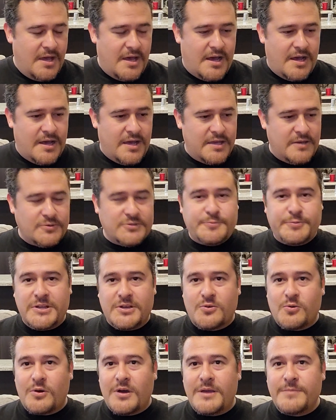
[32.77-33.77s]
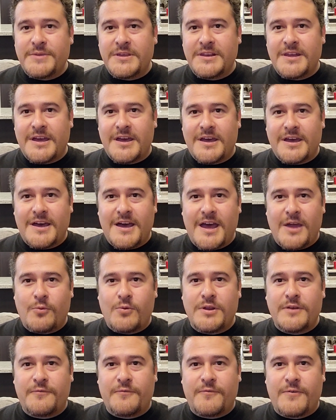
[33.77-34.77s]
Uh, it was pretty cool. I mean, uh, I
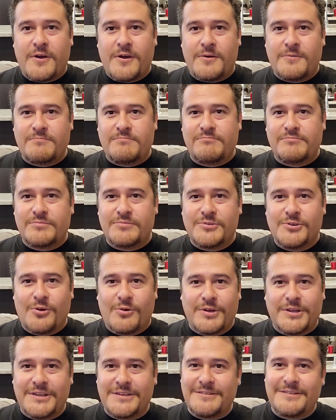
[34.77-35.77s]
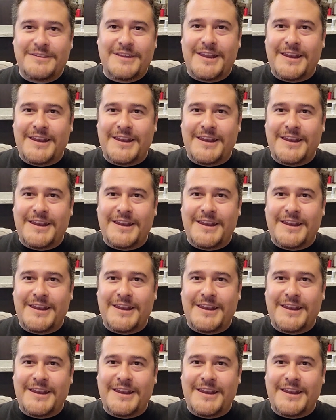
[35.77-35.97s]
went from going